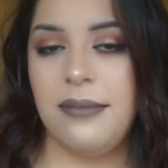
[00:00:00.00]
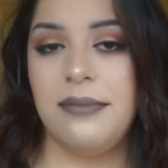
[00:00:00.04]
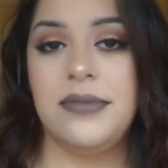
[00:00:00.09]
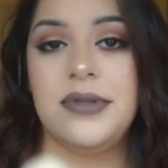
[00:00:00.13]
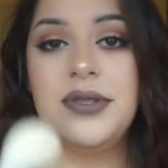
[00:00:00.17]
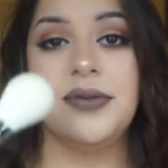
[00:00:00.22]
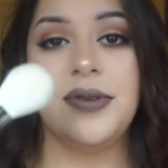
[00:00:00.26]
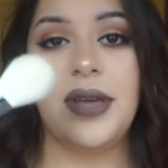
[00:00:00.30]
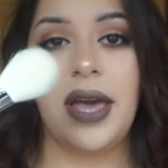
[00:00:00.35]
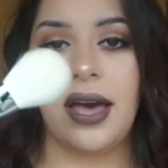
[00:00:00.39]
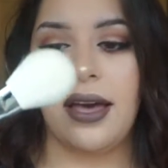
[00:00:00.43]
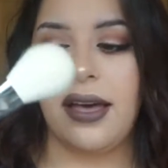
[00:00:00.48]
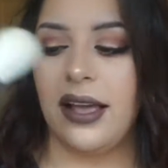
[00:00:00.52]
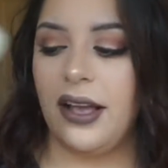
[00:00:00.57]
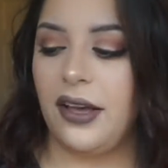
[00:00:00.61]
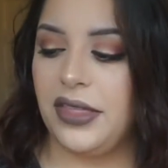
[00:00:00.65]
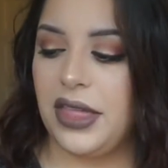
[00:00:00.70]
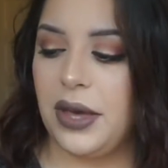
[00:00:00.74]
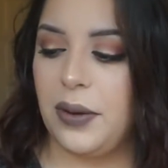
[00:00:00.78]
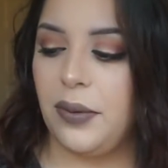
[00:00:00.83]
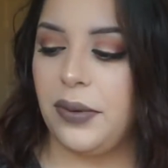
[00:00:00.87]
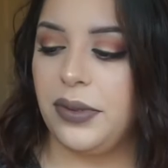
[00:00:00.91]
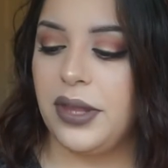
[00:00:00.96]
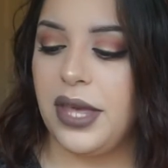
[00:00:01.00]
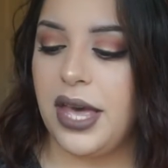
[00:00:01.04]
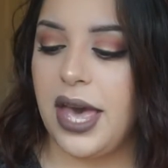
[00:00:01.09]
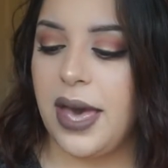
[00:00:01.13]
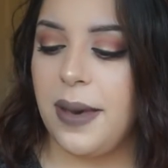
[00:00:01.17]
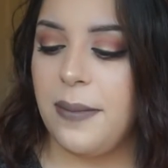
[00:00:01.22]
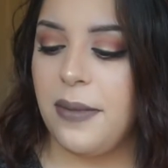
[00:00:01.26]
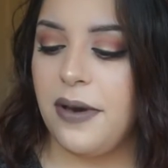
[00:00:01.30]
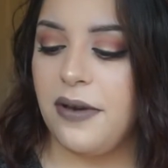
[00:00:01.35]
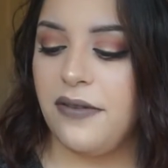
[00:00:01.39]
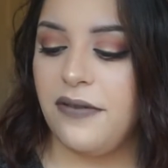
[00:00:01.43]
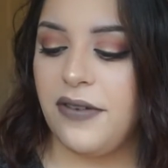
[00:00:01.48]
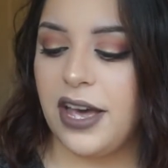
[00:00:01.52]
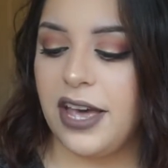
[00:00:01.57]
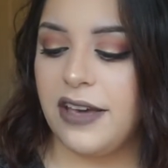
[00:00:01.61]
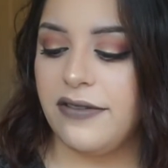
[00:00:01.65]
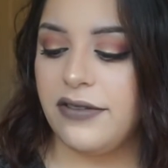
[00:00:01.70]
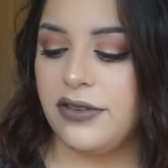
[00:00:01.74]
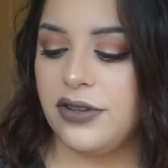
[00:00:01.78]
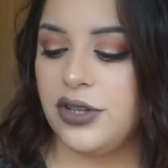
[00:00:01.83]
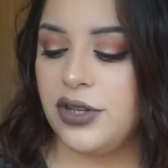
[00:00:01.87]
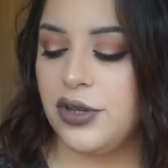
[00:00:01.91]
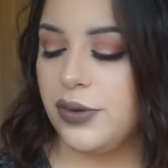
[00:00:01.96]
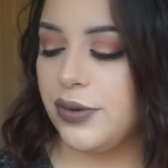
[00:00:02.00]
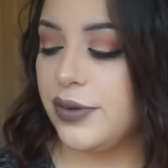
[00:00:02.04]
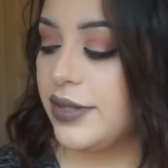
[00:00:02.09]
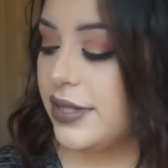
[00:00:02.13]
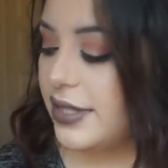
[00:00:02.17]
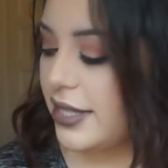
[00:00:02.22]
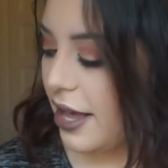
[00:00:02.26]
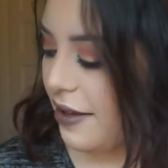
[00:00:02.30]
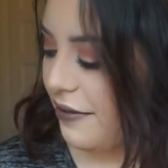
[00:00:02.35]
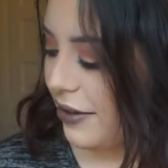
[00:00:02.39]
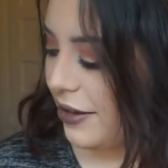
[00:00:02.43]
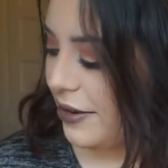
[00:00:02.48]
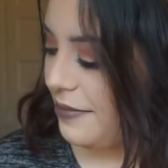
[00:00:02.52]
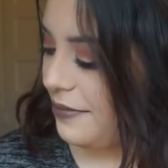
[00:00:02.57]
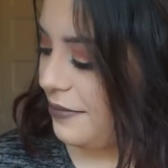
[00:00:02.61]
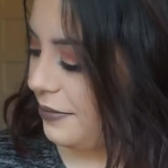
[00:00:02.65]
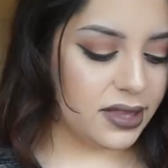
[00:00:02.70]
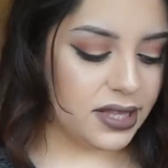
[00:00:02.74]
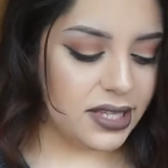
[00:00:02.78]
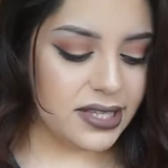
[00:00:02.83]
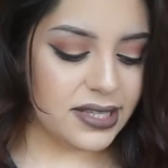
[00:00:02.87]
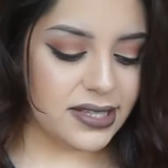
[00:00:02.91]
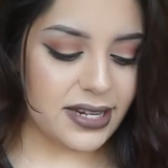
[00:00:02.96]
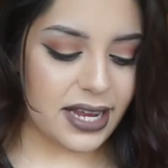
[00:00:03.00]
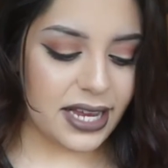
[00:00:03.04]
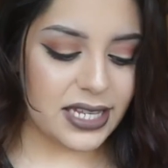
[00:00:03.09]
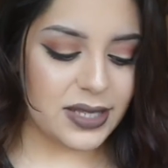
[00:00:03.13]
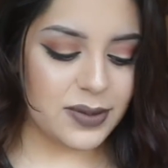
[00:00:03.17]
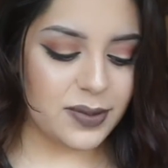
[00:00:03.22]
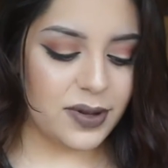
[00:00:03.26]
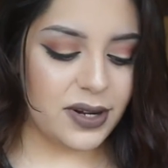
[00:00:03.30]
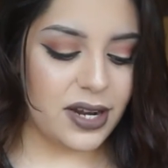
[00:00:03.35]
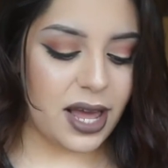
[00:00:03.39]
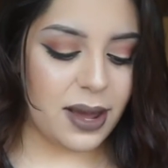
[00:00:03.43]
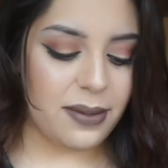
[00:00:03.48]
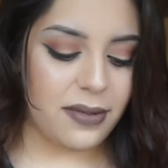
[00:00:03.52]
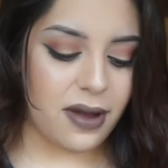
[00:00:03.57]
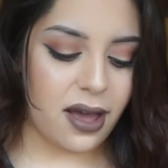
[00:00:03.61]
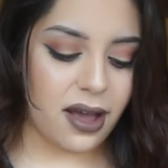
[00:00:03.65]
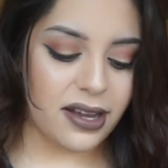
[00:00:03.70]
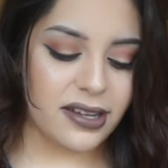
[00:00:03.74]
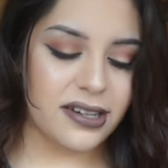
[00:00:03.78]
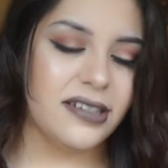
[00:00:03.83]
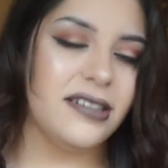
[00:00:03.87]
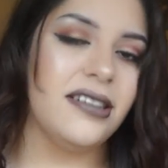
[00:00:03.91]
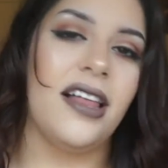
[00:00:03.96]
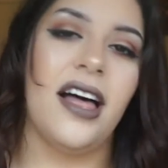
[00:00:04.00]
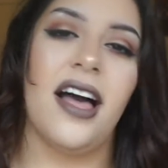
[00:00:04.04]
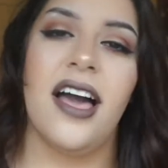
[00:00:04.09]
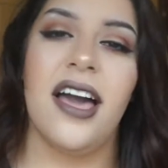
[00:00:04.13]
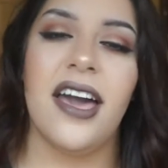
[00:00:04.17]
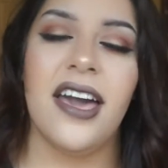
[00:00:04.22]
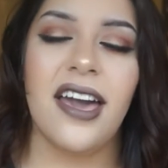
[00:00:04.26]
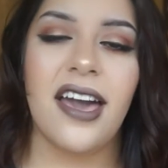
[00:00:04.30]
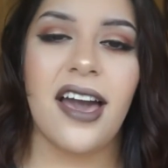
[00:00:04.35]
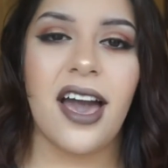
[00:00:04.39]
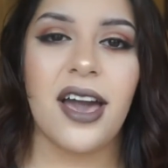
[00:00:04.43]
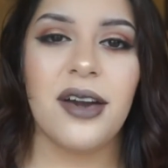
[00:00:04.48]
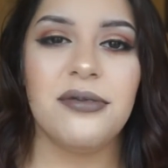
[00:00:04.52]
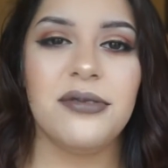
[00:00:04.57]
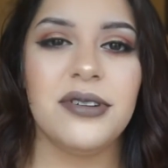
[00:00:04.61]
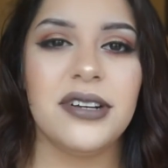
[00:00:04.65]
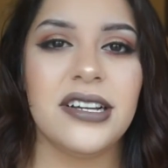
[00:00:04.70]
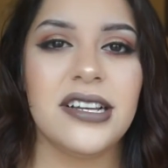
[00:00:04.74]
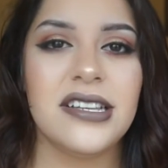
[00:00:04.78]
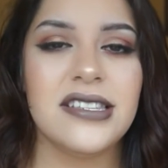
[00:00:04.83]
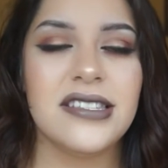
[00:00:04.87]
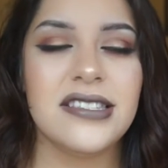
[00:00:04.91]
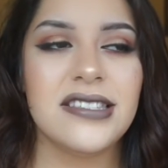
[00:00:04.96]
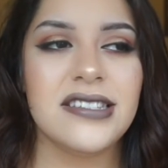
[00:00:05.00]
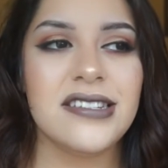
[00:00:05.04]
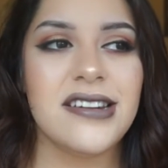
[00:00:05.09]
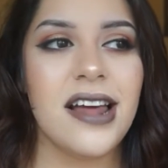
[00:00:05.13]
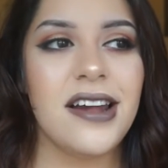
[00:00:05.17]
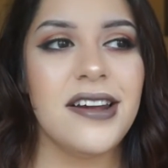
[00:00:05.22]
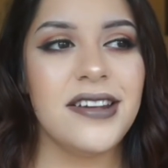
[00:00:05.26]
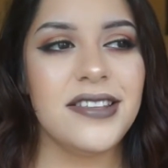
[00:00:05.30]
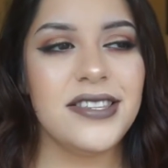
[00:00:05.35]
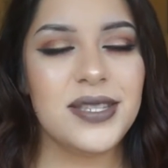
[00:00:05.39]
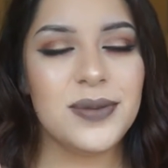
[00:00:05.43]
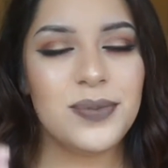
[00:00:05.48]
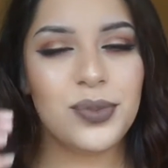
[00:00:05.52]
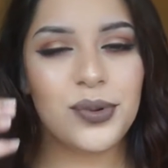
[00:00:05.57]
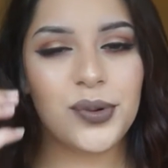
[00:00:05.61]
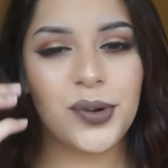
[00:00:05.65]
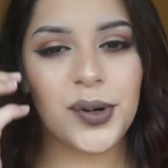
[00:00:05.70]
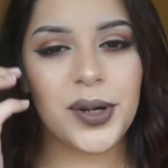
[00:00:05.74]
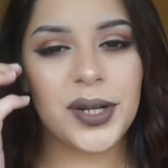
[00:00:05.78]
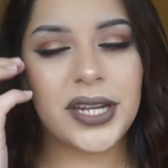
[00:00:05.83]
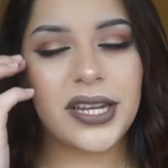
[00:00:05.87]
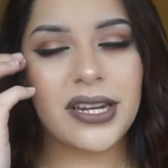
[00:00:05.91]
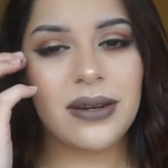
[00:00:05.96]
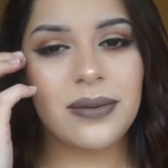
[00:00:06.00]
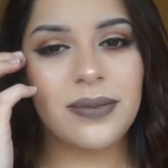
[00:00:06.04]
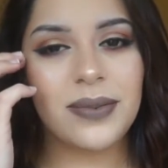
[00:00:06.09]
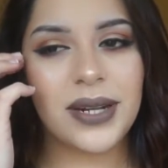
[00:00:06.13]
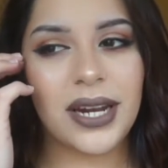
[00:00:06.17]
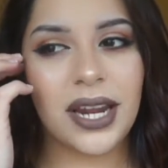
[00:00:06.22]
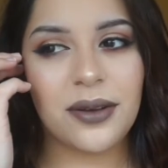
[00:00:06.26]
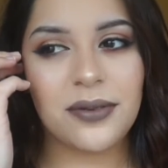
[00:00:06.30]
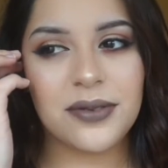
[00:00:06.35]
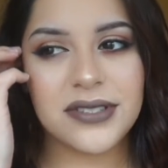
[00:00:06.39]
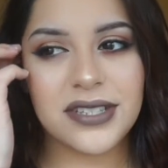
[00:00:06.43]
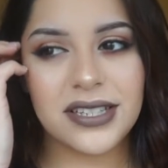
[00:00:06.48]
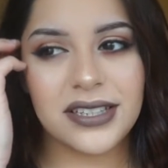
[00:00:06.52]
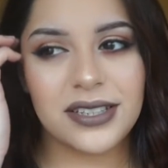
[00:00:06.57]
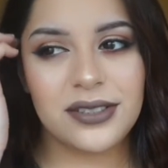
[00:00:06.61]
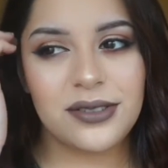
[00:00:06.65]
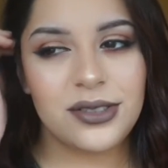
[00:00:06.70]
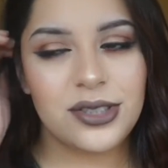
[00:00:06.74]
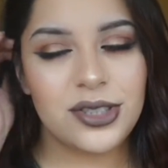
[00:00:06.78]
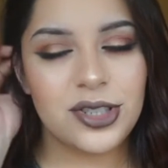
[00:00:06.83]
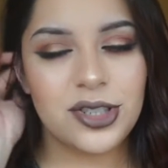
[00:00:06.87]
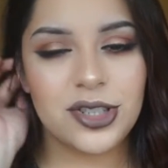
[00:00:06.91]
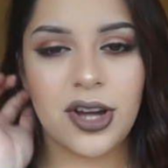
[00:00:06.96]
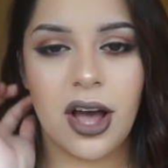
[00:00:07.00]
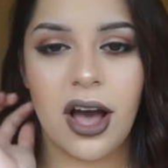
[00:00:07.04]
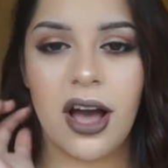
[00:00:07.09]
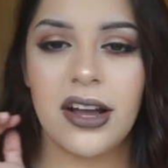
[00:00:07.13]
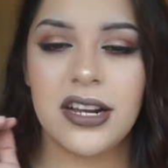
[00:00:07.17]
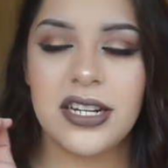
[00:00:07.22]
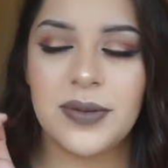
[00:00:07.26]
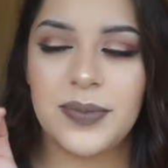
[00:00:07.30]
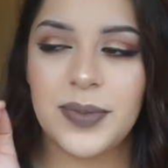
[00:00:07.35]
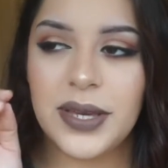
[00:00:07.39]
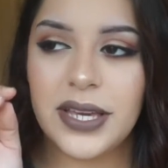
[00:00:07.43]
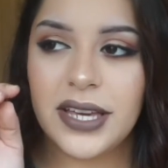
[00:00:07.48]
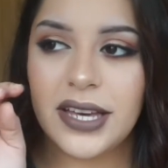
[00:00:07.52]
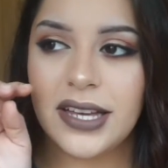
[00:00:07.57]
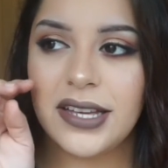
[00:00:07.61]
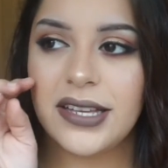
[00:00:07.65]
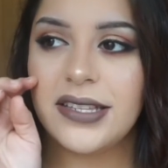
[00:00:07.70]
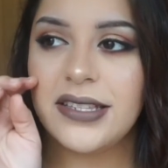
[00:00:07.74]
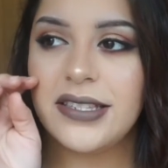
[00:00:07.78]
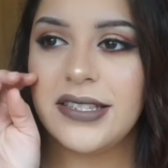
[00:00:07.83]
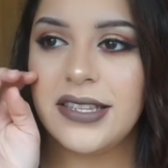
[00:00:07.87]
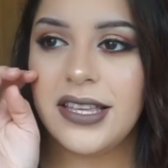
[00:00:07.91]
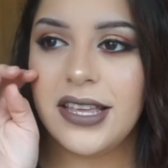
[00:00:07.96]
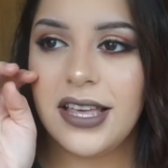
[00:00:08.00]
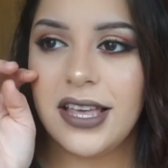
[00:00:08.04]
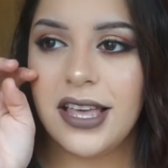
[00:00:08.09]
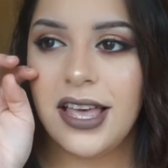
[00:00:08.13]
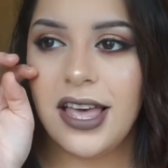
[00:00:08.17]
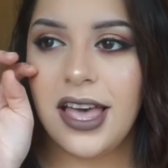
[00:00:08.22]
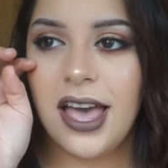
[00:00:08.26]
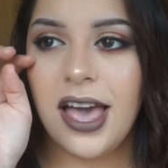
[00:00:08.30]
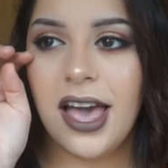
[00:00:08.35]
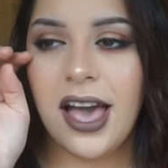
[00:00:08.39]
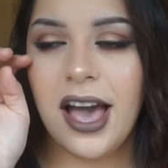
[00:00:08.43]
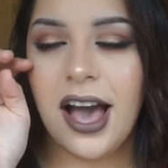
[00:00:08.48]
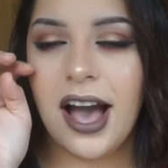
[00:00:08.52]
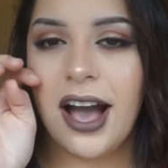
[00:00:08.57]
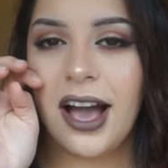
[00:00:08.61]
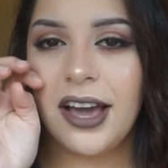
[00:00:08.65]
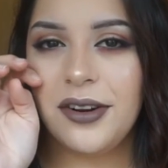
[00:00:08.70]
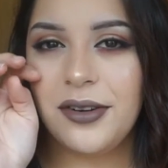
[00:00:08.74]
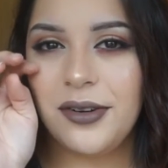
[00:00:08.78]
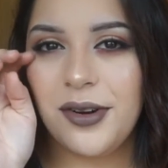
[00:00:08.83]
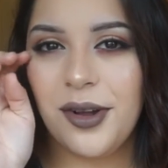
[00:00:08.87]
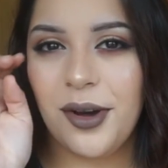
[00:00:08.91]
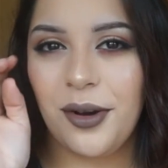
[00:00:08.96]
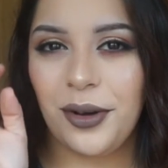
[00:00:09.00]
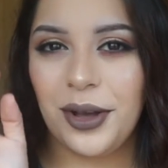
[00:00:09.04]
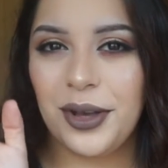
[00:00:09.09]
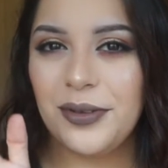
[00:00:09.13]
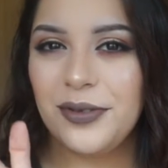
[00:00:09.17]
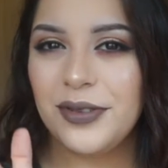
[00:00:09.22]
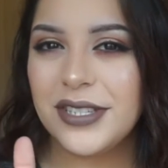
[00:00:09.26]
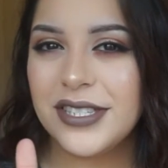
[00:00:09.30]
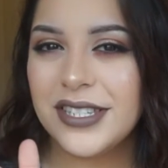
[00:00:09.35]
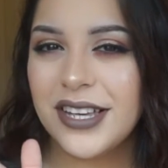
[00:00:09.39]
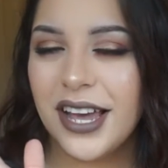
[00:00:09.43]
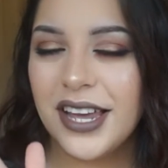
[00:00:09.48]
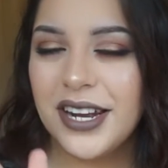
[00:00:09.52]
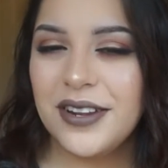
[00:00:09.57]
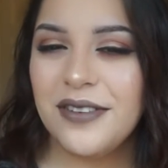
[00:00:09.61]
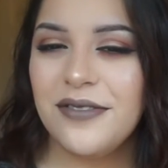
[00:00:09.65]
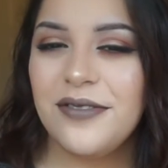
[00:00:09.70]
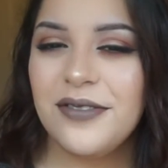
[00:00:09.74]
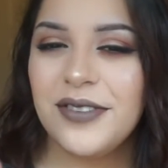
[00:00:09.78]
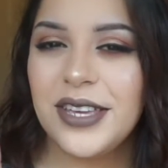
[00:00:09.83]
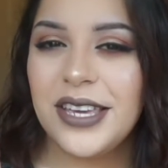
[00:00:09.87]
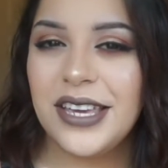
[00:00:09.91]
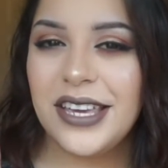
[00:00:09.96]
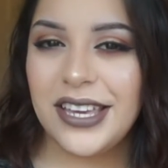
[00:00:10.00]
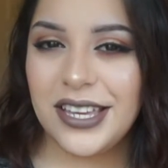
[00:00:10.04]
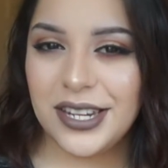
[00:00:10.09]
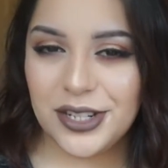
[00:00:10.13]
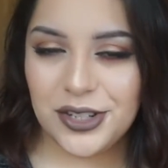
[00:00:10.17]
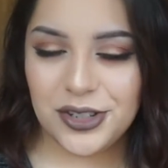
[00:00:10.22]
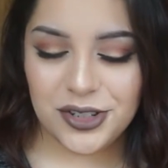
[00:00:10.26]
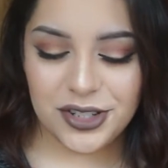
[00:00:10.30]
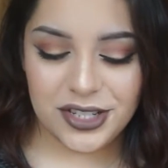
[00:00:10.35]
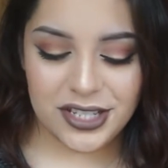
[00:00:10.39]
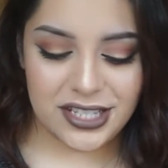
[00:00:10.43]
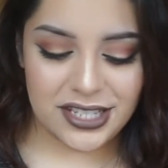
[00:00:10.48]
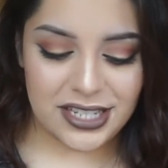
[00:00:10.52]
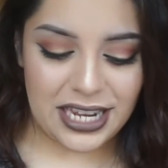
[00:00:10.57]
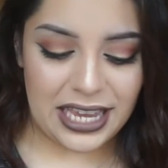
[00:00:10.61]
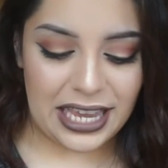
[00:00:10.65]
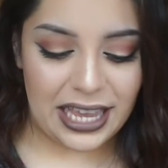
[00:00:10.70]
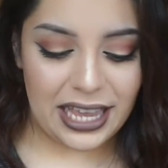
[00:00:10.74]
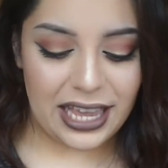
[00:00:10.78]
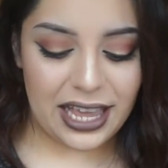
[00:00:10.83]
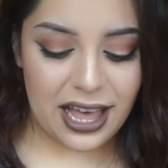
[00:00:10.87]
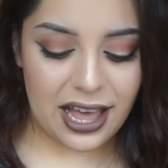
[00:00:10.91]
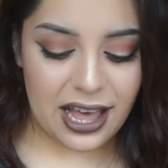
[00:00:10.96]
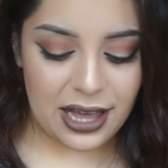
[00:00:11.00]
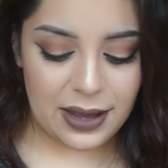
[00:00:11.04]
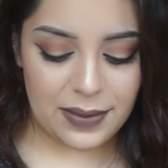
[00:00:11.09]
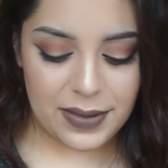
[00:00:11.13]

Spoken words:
So yeah, I got that one, the M527. This next one, I'm not gonna lie, I was not disappointed, but I was a little shocked because, I don't know, it was kind of interesting.